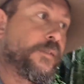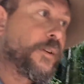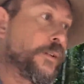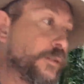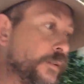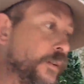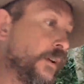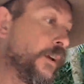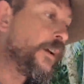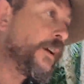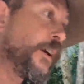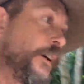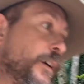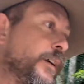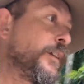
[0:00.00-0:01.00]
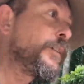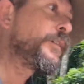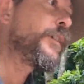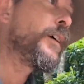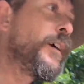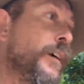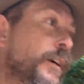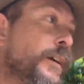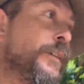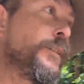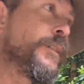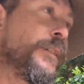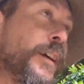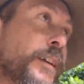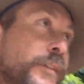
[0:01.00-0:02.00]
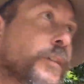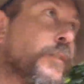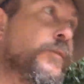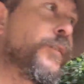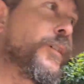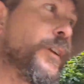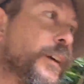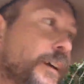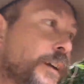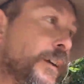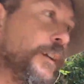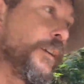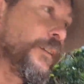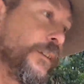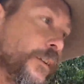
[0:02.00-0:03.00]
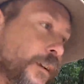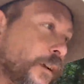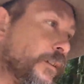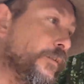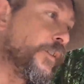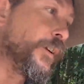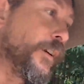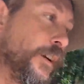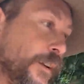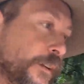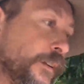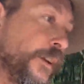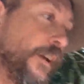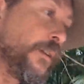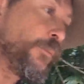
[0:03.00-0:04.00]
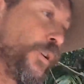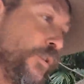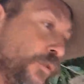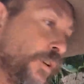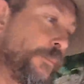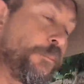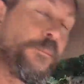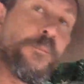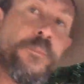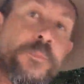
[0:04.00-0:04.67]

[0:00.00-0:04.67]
folks, just heading off on a little overnight camping trip.